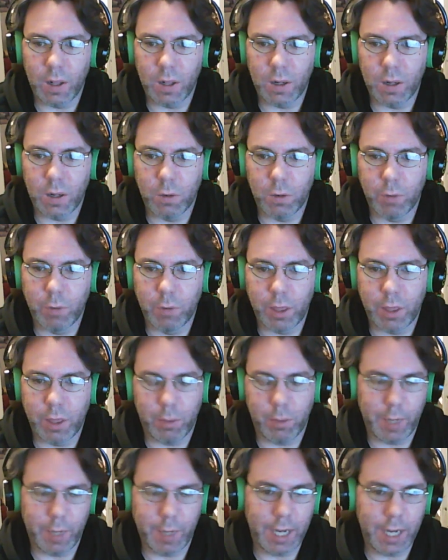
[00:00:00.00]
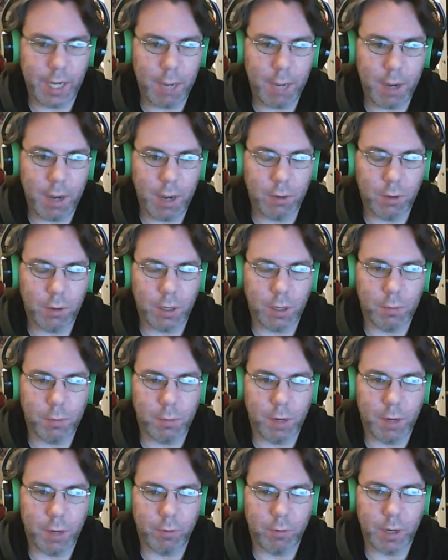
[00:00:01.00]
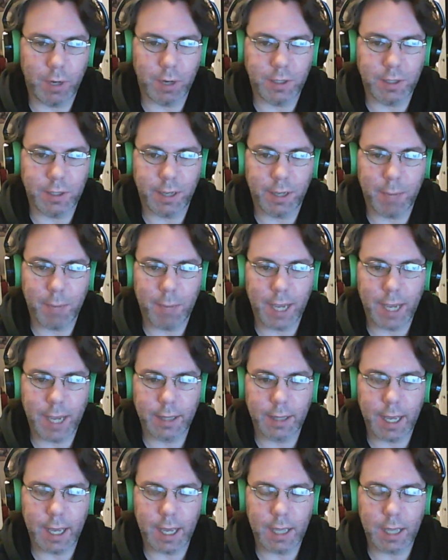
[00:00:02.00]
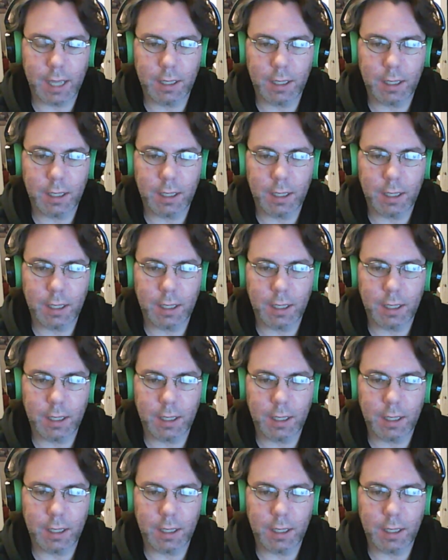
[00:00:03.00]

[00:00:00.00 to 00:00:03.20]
when 3 came out. My friend Tim had that.